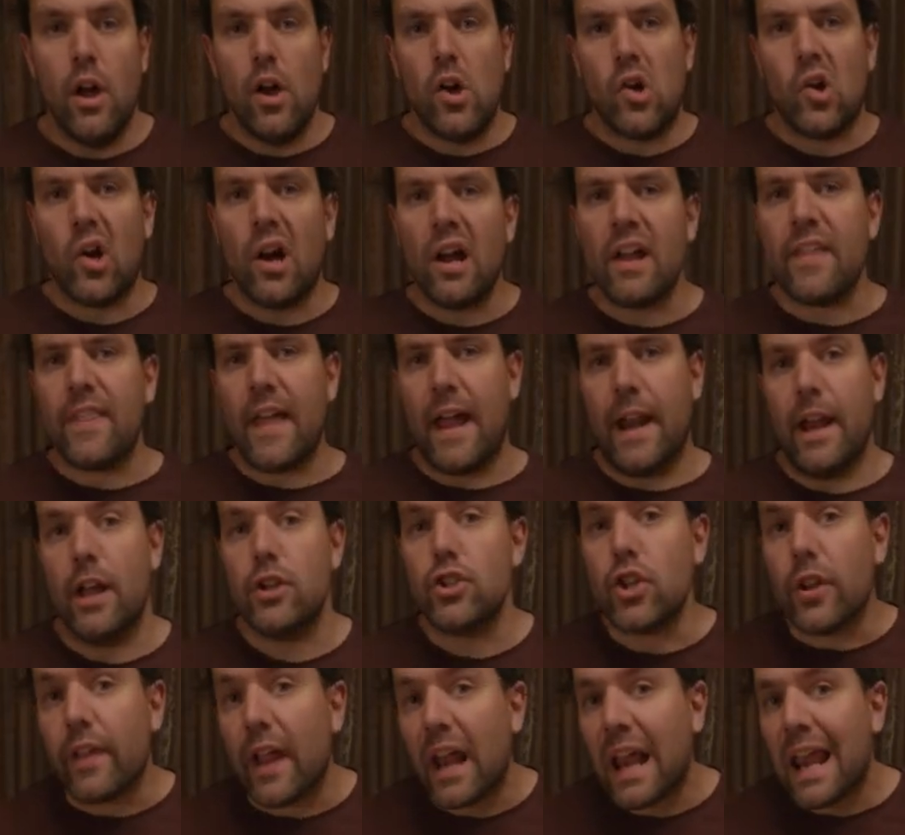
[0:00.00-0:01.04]
Right then,
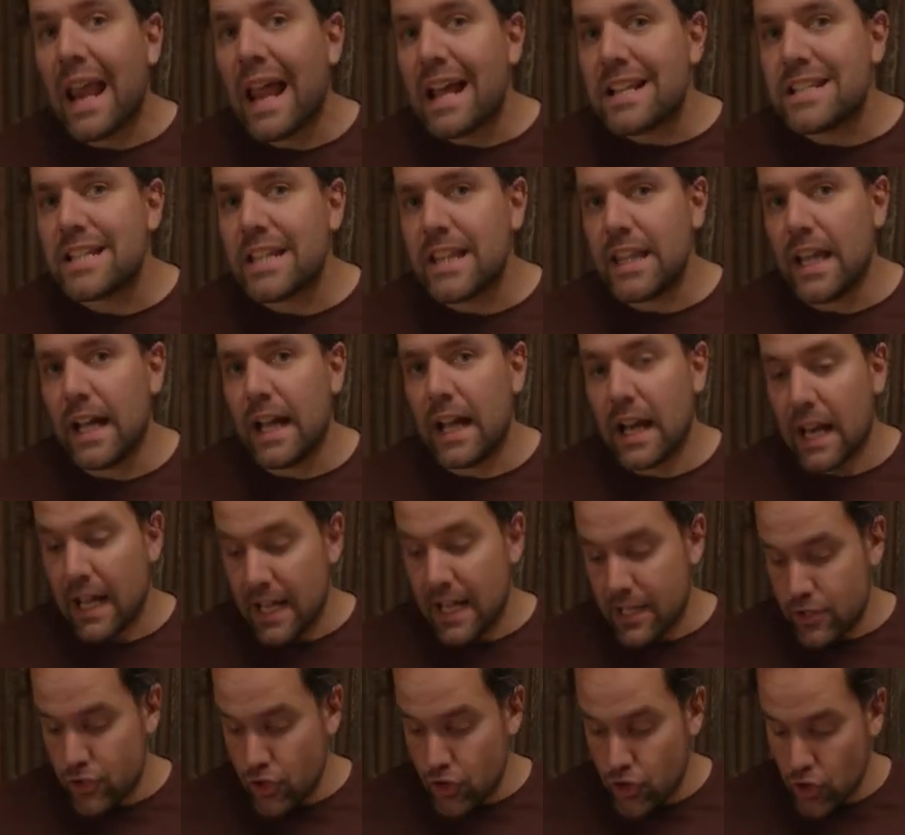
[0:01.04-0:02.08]
so the last thing I
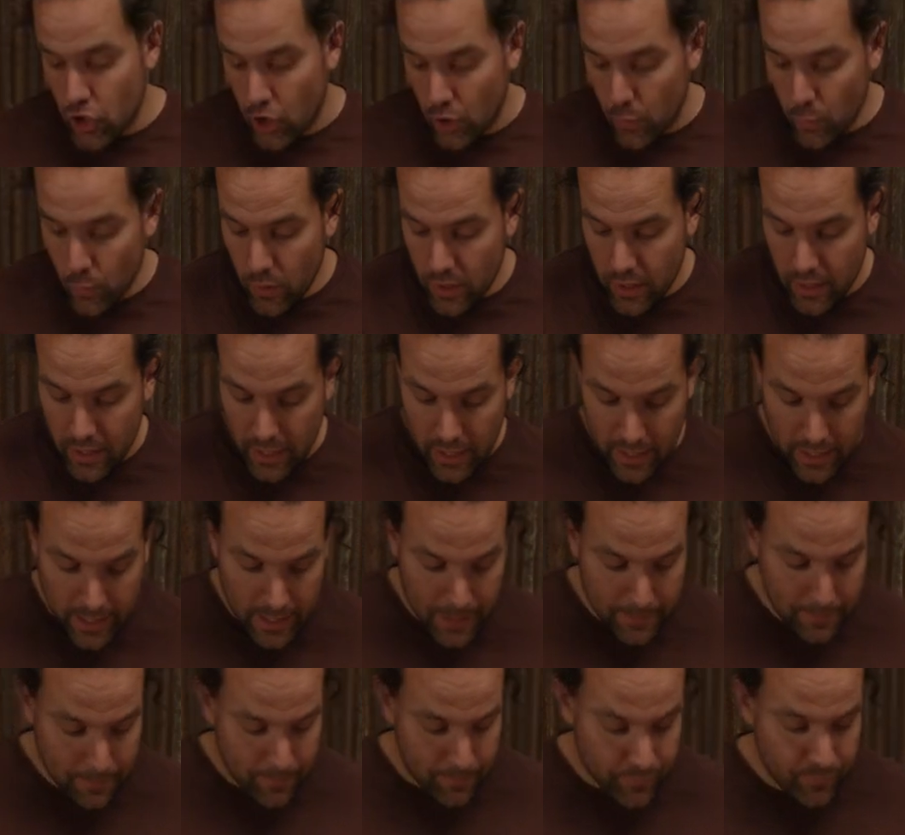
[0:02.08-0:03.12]
like to do,
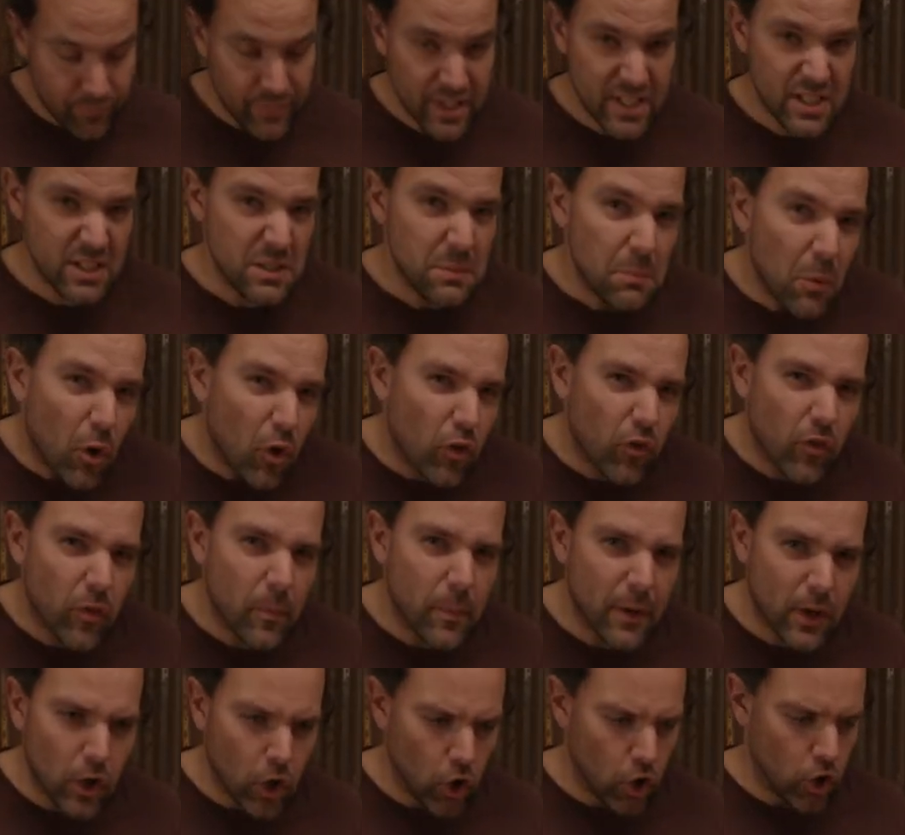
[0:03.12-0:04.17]
um, this is more of a
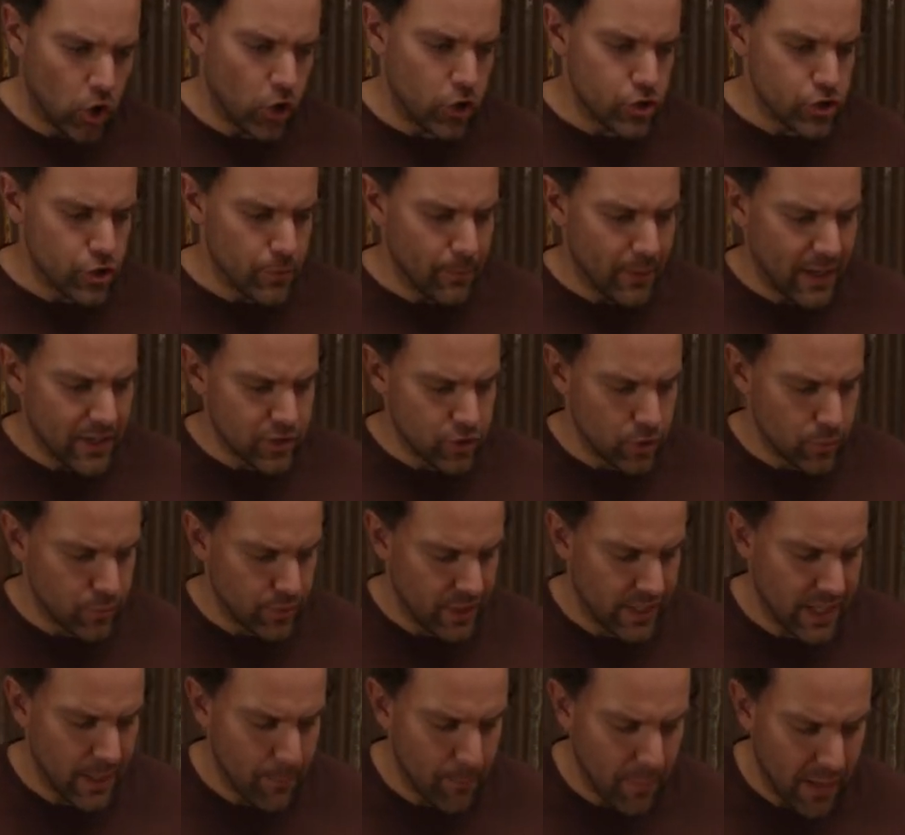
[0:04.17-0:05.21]
precaution, but I do
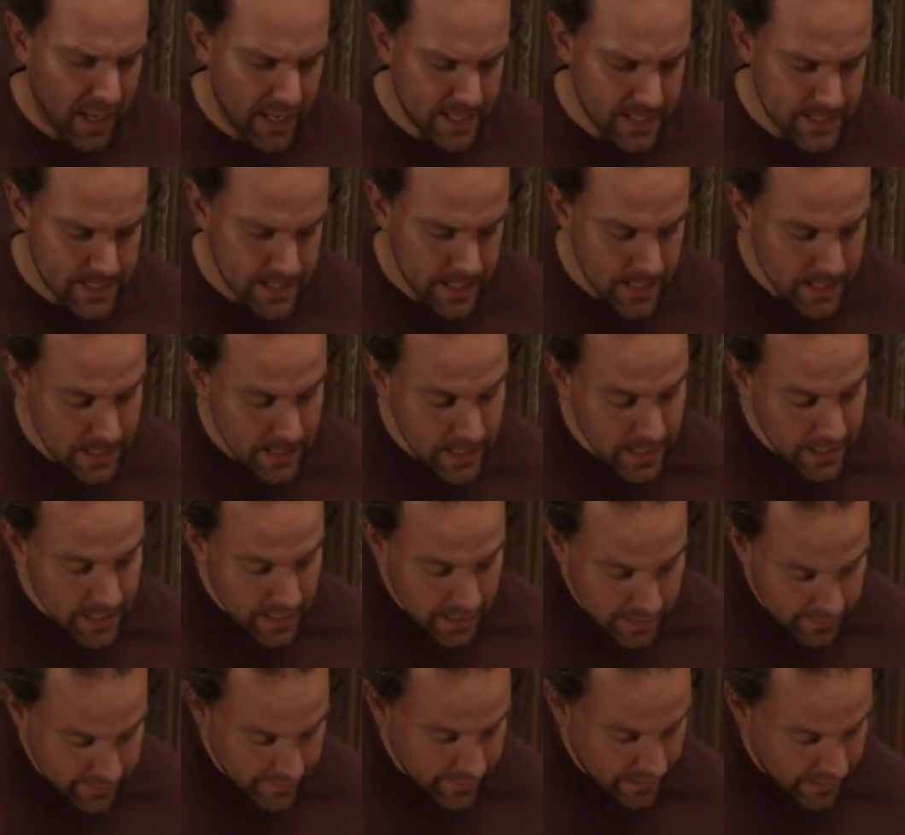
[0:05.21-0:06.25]
think it pays,
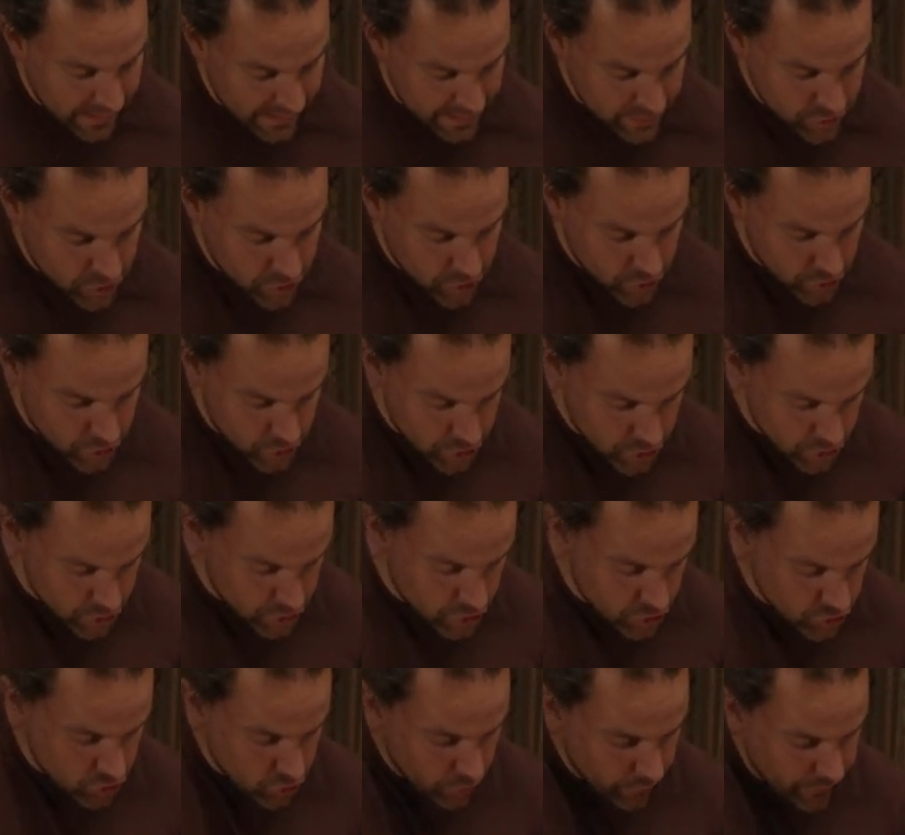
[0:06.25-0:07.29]
and that is just to
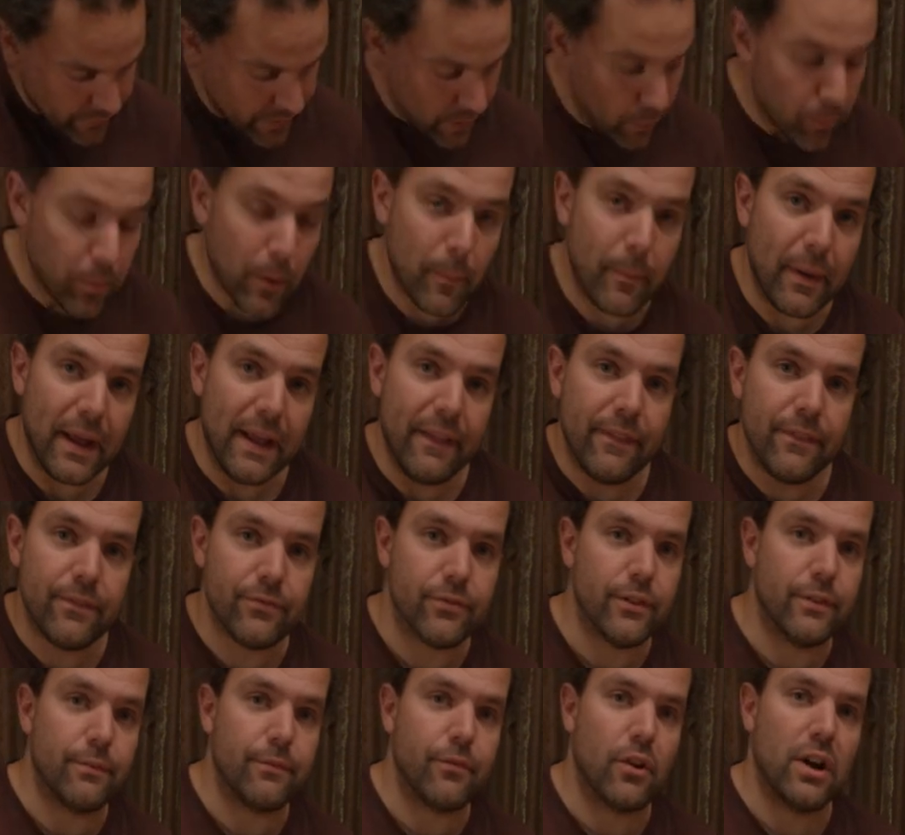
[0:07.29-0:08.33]
scuff it up a bit,
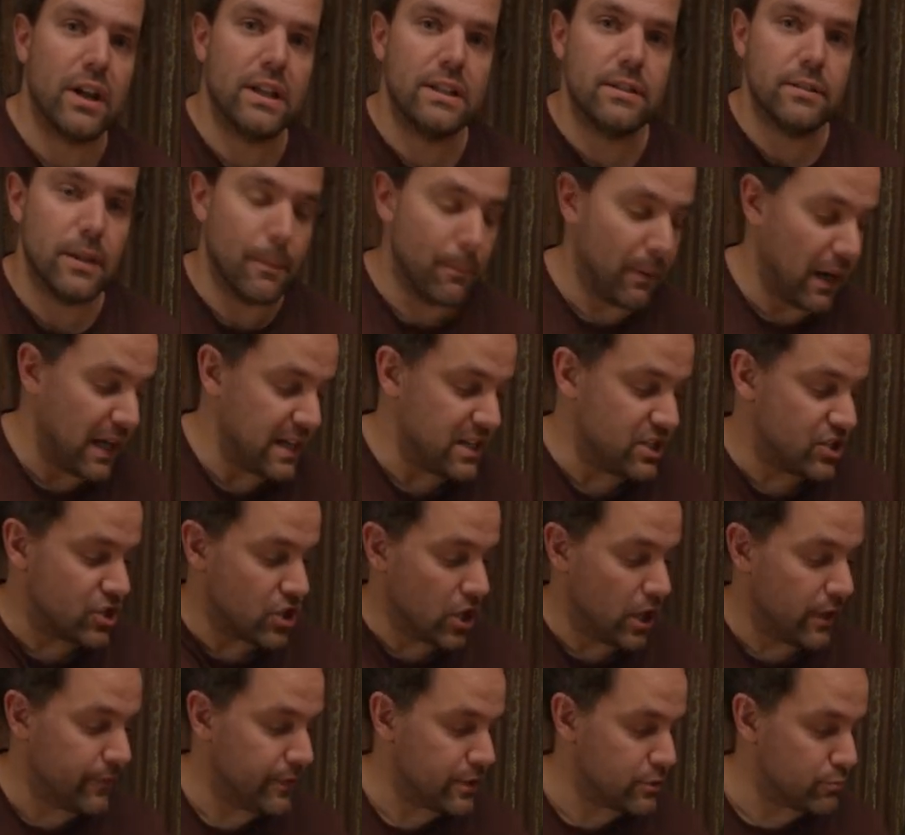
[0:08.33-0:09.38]
the, frame, the plane
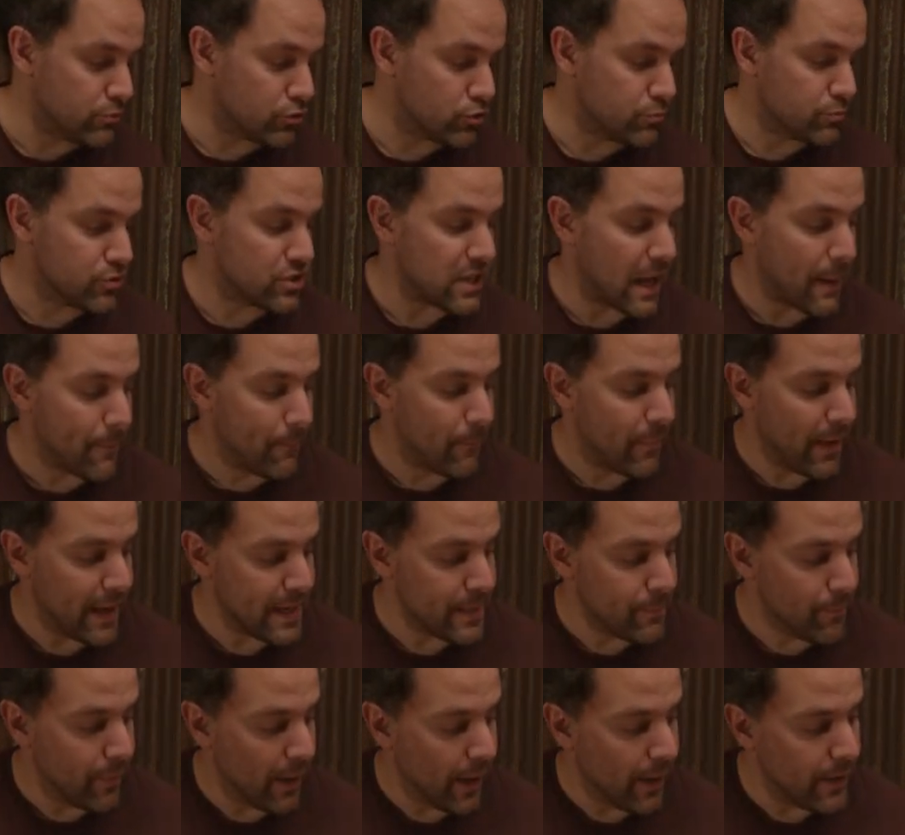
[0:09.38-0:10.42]
surface with some
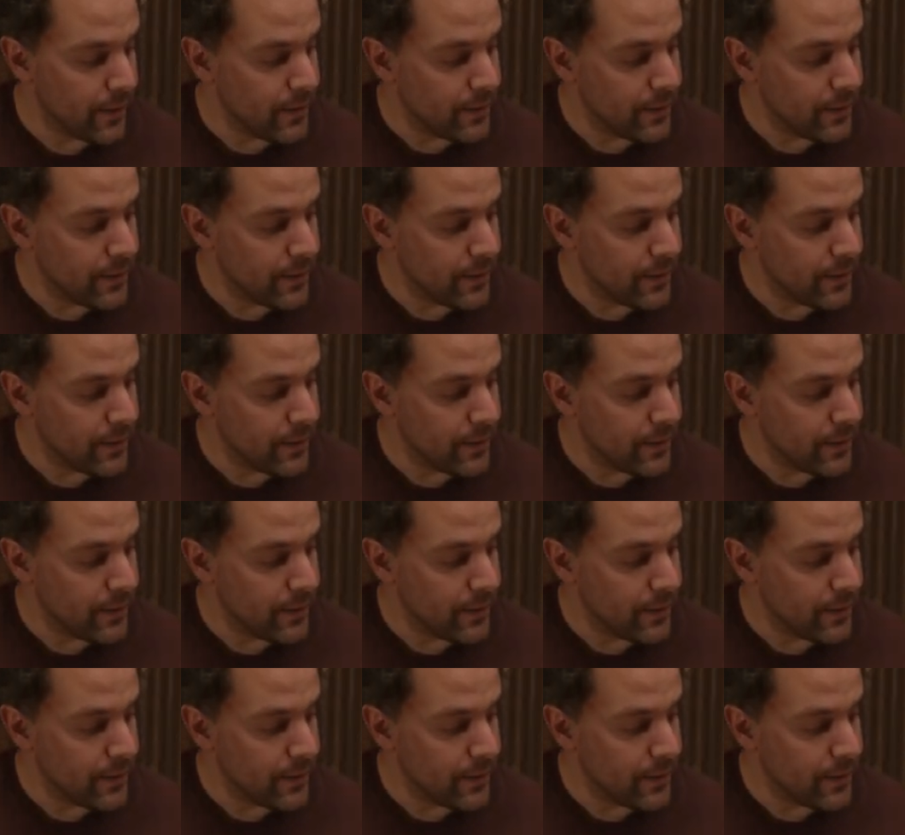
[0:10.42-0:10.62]
sandpaper.